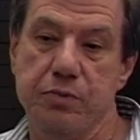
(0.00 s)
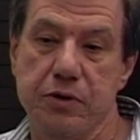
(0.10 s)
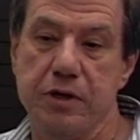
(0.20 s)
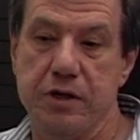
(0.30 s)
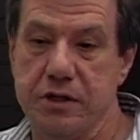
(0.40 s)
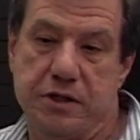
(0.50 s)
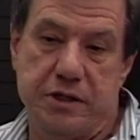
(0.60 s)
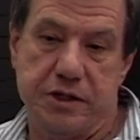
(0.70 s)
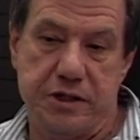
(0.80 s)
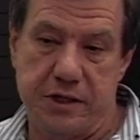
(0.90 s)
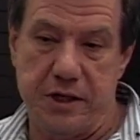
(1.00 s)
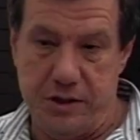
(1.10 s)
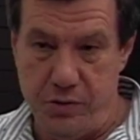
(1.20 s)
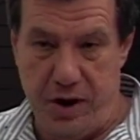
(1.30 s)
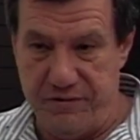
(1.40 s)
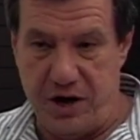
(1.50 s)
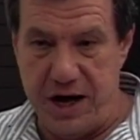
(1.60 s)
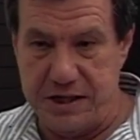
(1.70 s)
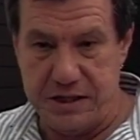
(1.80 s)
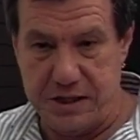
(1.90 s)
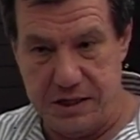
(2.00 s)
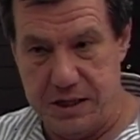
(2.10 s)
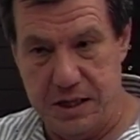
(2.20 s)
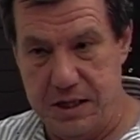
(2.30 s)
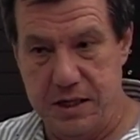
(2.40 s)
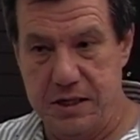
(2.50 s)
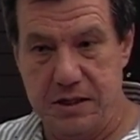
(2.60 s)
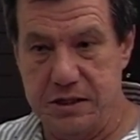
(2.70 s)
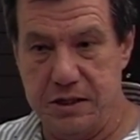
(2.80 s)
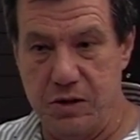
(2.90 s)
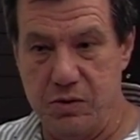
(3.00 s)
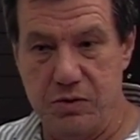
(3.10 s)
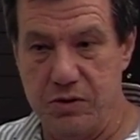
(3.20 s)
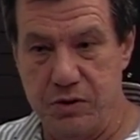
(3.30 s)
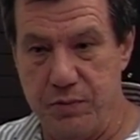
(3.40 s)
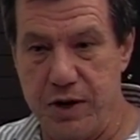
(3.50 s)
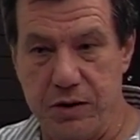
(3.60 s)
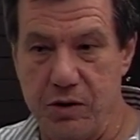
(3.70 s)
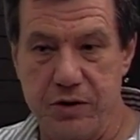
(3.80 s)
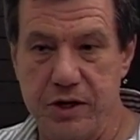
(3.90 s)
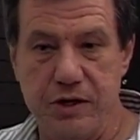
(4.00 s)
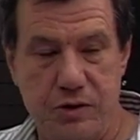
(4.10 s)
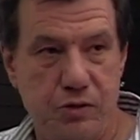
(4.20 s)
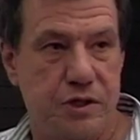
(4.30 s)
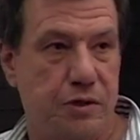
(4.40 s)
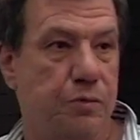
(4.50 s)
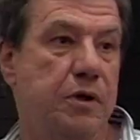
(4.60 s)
put it is, he just said, you have eyes, so you better learn to use them.